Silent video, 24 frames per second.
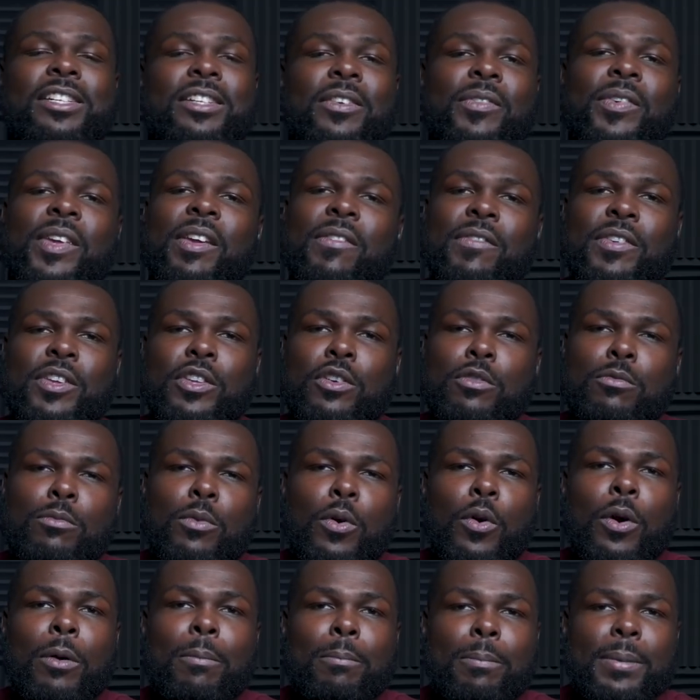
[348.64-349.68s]
could have given you
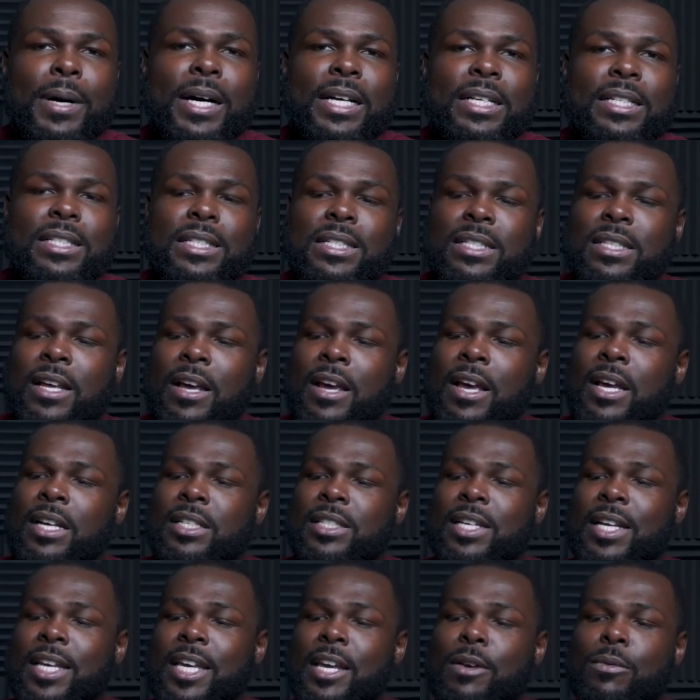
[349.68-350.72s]
more buttons
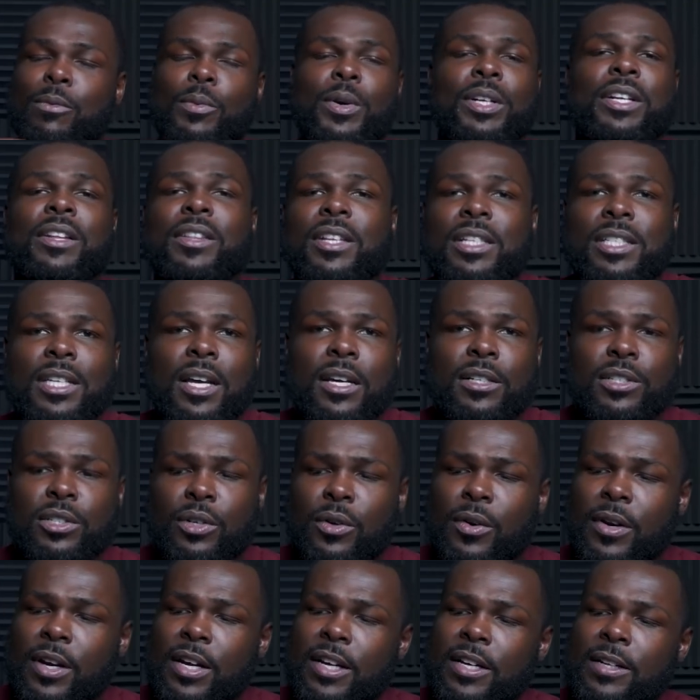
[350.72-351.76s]
to get rid of the
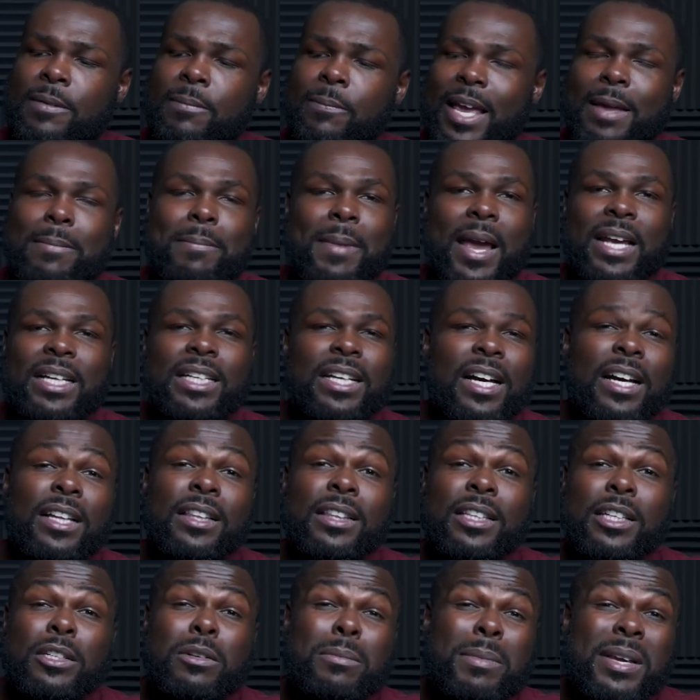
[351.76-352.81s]
touchscreen and made it a
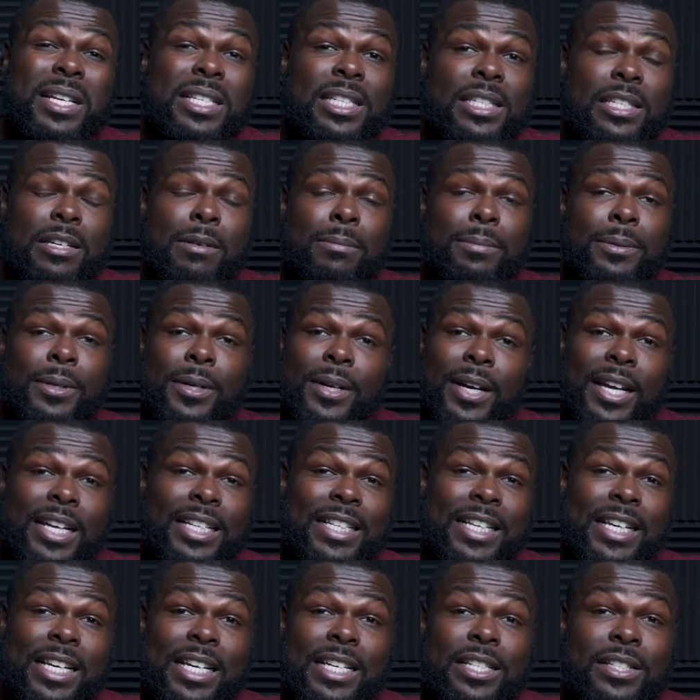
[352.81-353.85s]
little bit simpler
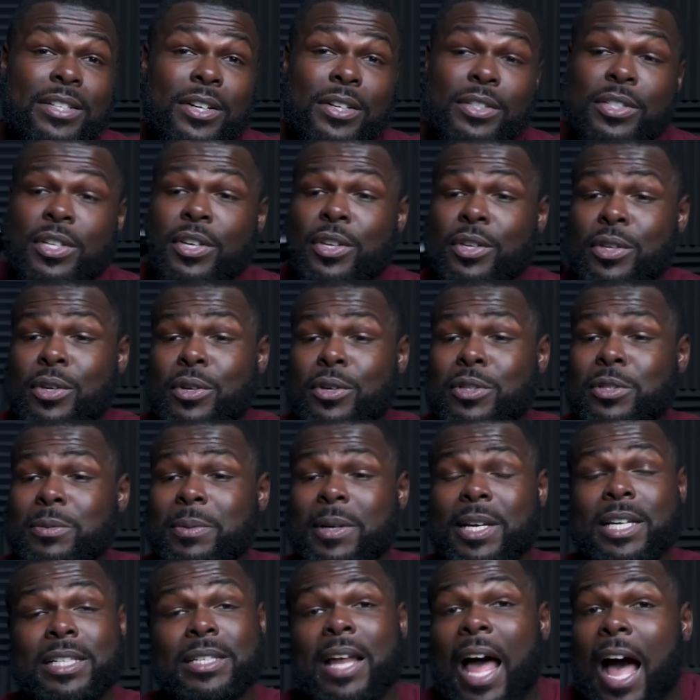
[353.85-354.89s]
and easier to use,
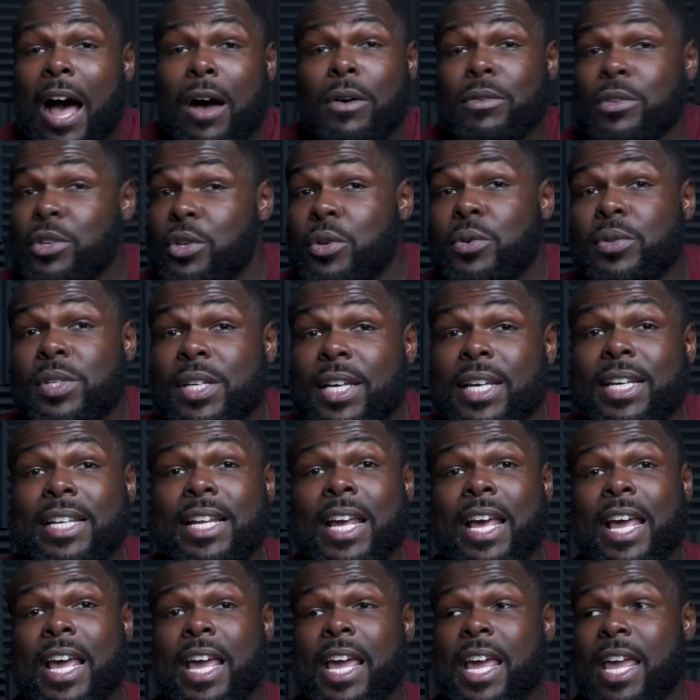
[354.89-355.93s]
because out using
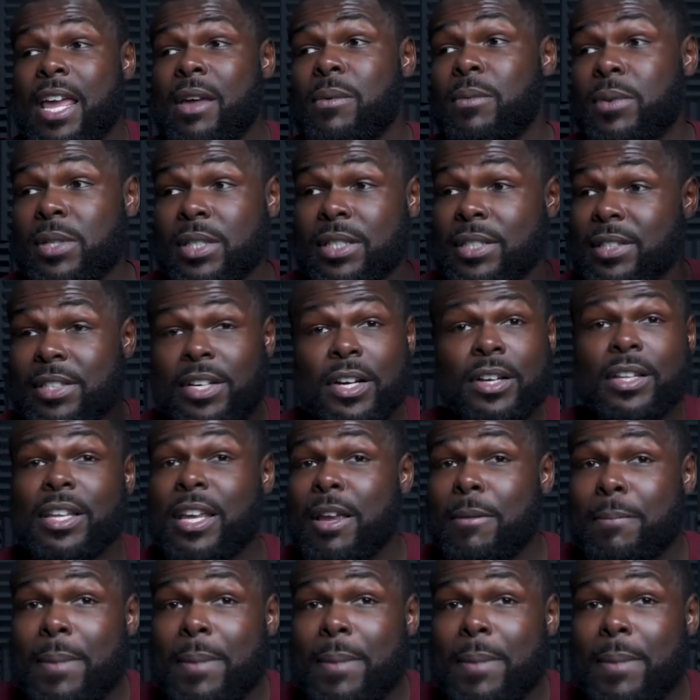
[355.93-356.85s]
it, it was nearly